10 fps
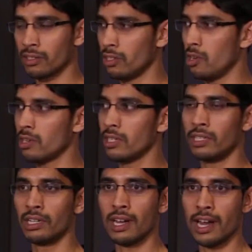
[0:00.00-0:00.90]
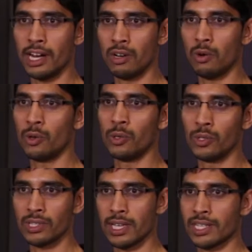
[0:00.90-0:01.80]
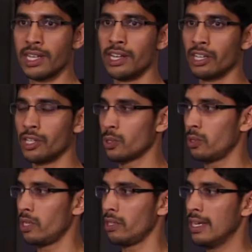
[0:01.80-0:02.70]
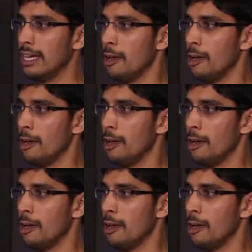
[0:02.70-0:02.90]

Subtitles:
Docker and ONOS SDN controller.